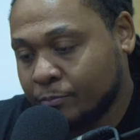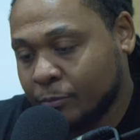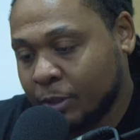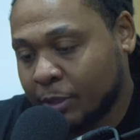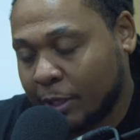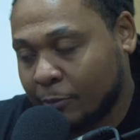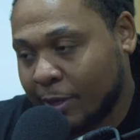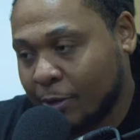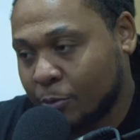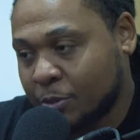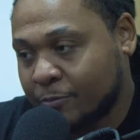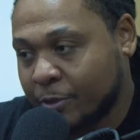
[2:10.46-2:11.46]

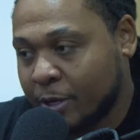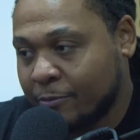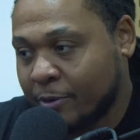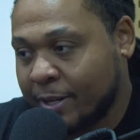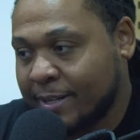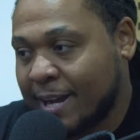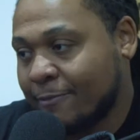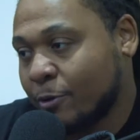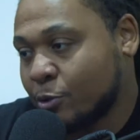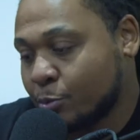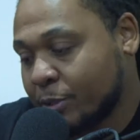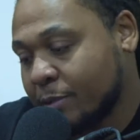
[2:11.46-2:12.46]
Colorado is very, very
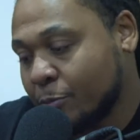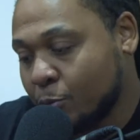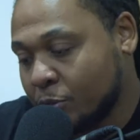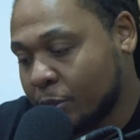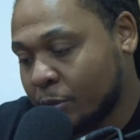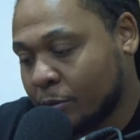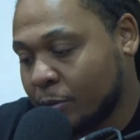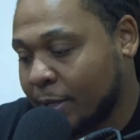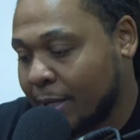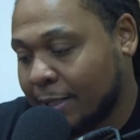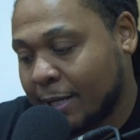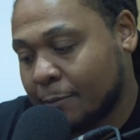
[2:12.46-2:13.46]
diverse with their music. You
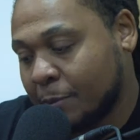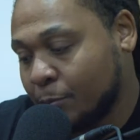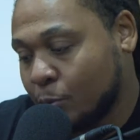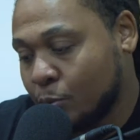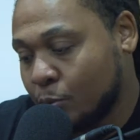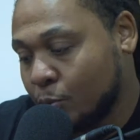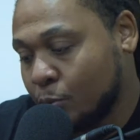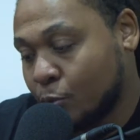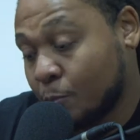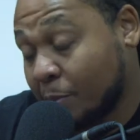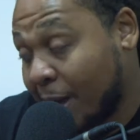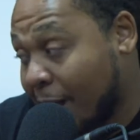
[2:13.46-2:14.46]
got a lot of people who
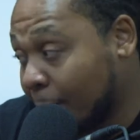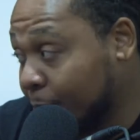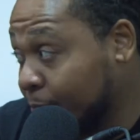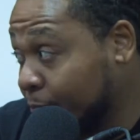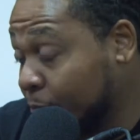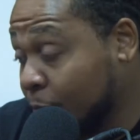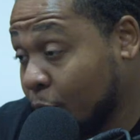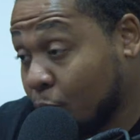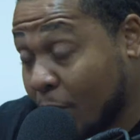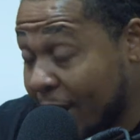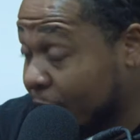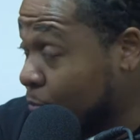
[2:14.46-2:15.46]
do pop,
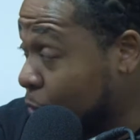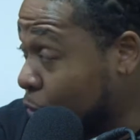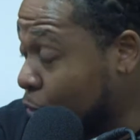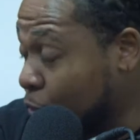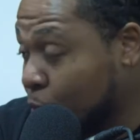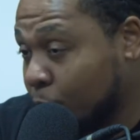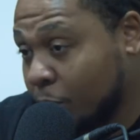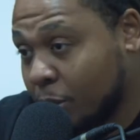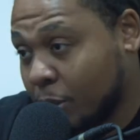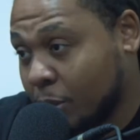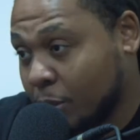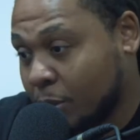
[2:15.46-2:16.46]
rock and roll,
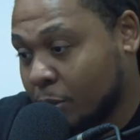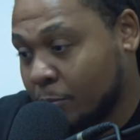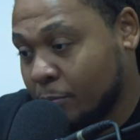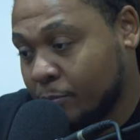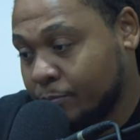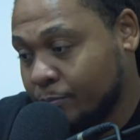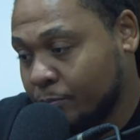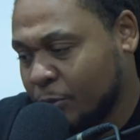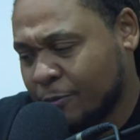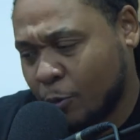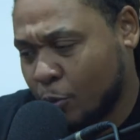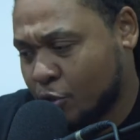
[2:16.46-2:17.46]
of
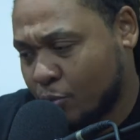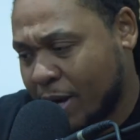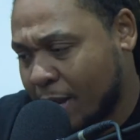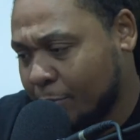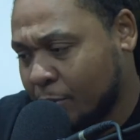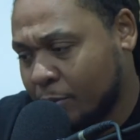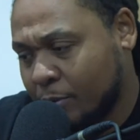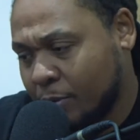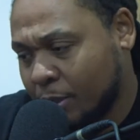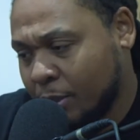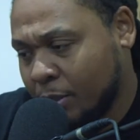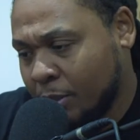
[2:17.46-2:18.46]
course, rapping.
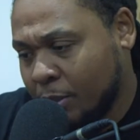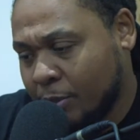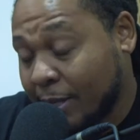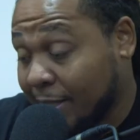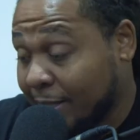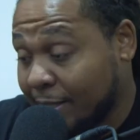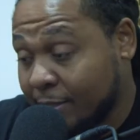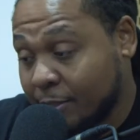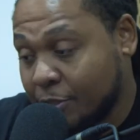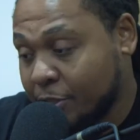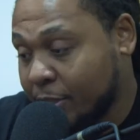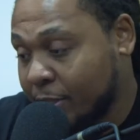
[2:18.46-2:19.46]
You got a lot of
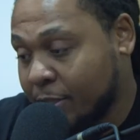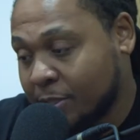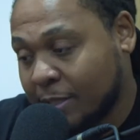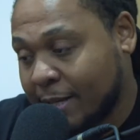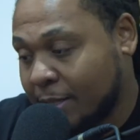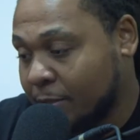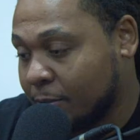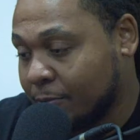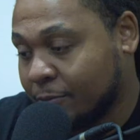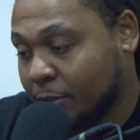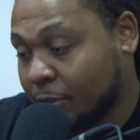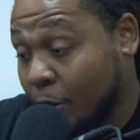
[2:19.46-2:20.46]
DJs, a lot
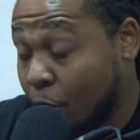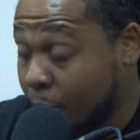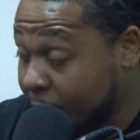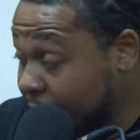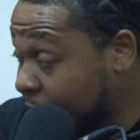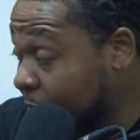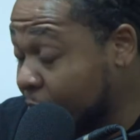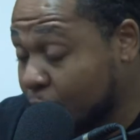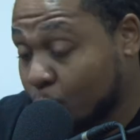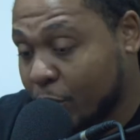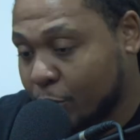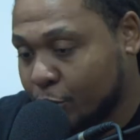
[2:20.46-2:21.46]
of R&B singers as
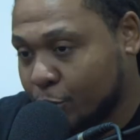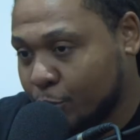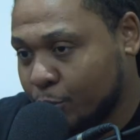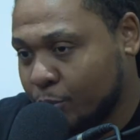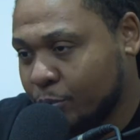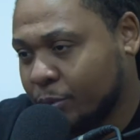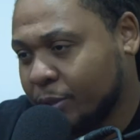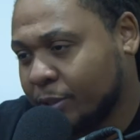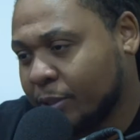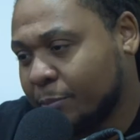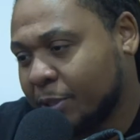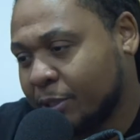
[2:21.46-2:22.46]
well too. You
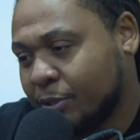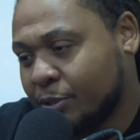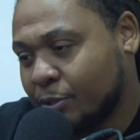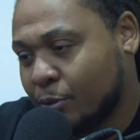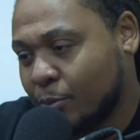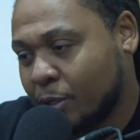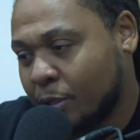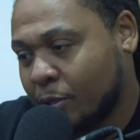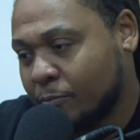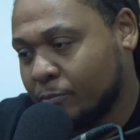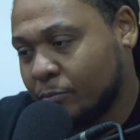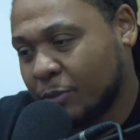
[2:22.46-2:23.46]
know what I mean? So
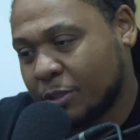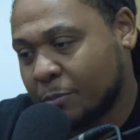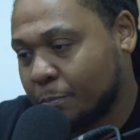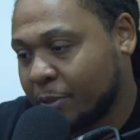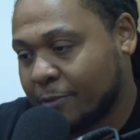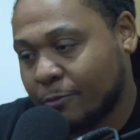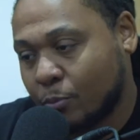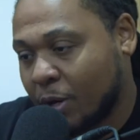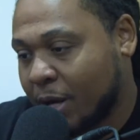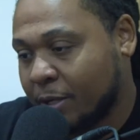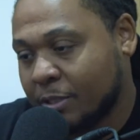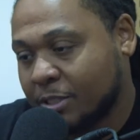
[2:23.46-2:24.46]
it's a big
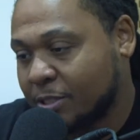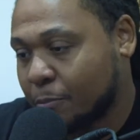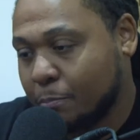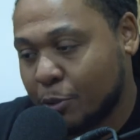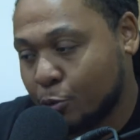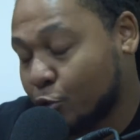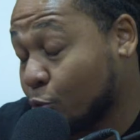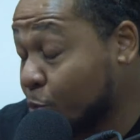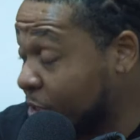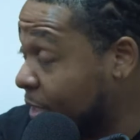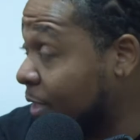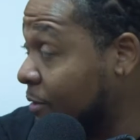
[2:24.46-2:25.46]
variety. It's just a musical
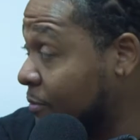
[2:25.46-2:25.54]
state.